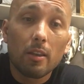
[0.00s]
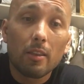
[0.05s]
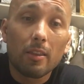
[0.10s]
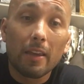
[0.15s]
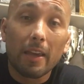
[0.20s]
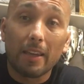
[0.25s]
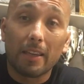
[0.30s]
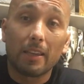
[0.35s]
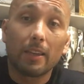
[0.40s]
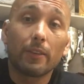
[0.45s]

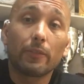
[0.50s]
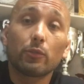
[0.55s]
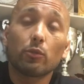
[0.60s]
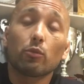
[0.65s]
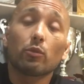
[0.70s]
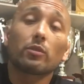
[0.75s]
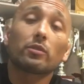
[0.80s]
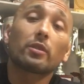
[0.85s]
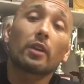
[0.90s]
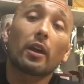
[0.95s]
that gives
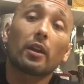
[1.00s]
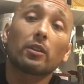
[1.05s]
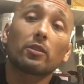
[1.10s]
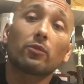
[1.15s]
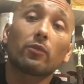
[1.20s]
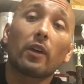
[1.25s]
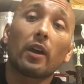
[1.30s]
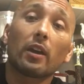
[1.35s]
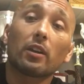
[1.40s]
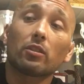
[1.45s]
you a
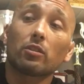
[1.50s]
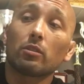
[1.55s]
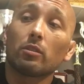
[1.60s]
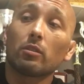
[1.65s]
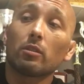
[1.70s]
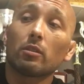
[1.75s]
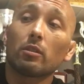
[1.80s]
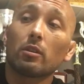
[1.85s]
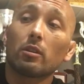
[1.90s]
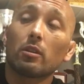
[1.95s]

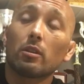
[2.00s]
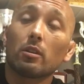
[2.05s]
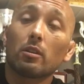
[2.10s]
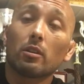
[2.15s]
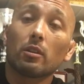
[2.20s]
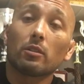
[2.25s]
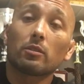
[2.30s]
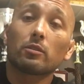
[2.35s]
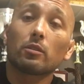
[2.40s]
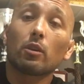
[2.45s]
satisfaction,
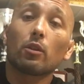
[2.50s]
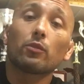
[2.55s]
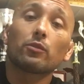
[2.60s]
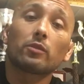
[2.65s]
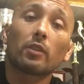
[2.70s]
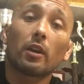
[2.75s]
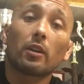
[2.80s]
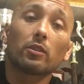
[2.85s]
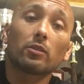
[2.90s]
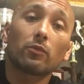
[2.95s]
a
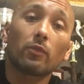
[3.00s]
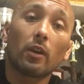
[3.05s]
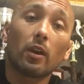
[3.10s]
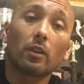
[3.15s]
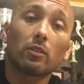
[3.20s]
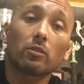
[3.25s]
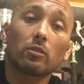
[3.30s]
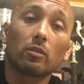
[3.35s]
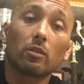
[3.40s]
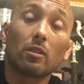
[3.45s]

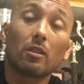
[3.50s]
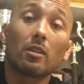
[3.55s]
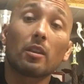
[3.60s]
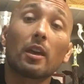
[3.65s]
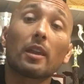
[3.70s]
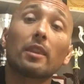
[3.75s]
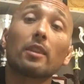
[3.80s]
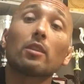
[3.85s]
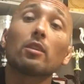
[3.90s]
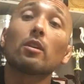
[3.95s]
self-satisfaction
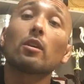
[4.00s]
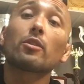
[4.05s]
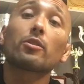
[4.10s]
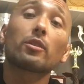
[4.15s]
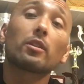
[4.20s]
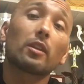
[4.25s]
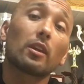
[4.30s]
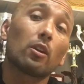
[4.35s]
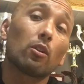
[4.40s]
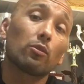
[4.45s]
that
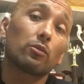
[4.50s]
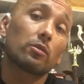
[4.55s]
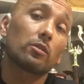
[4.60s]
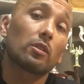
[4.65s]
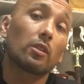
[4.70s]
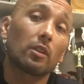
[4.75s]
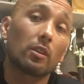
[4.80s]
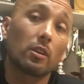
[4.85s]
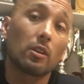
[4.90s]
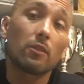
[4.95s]
nothing else
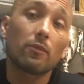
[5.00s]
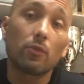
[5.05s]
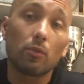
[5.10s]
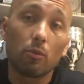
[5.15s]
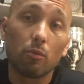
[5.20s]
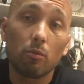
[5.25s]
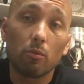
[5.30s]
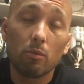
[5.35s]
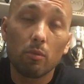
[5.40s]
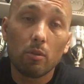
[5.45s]
can give
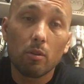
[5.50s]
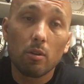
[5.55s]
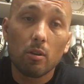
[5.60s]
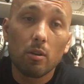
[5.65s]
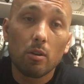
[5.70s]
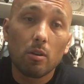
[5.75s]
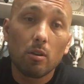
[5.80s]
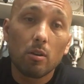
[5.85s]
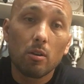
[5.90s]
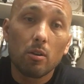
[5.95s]
you,
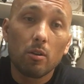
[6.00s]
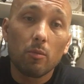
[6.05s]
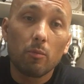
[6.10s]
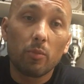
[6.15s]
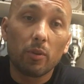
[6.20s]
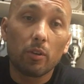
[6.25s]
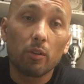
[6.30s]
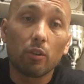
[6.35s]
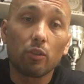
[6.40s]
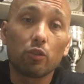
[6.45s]

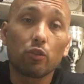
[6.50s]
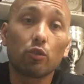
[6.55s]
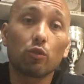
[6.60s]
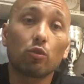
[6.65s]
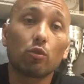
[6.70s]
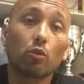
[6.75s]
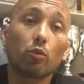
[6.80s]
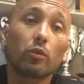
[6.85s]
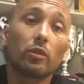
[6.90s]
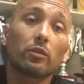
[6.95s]
because you're
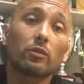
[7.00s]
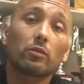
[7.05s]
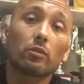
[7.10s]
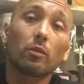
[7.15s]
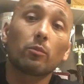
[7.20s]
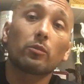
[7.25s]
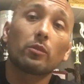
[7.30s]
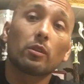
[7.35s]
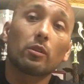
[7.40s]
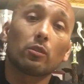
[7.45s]
doing
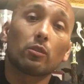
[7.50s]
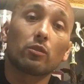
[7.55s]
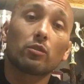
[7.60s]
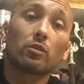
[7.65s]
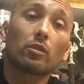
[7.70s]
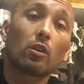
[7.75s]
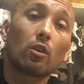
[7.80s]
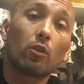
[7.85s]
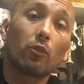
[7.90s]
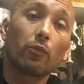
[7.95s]
something
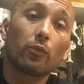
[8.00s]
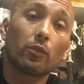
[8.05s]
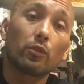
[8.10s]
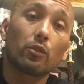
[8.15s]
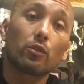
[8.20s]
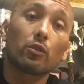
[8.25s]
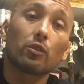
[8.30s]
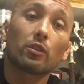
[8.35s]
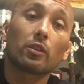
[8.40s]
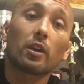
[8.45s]
yourself and
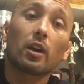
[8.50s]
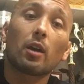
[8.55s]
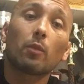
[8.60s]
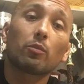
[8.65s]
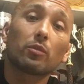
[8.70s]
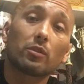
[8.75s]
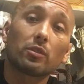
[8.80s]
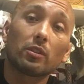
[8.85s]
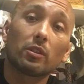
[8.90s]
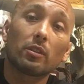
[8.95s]
you're
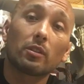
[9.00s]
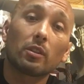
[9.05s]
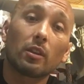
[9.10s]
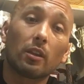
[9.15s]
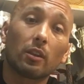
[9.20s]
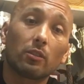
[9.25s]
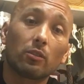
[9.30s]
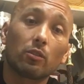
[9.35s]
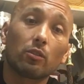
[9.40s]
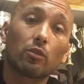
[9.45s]
accomplishing
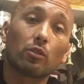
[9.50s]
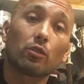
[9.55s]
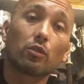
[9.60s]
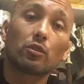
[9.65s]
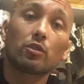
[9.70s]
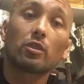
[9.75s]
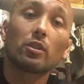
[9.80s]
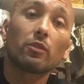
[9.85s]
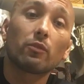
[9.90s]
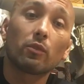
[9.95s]
things and you're
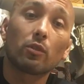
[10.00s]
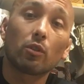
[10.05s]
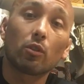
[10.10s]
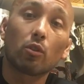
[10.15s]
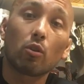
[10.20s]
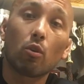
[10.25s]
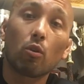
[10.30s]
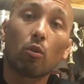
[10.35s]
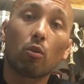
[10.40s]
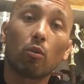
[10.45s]
achieving a
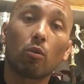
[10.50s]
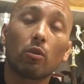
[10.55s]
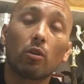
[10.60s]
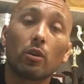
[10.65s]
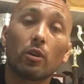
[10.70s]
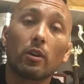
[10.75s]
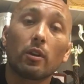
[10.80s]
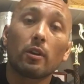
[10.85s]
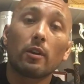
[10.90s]
goal.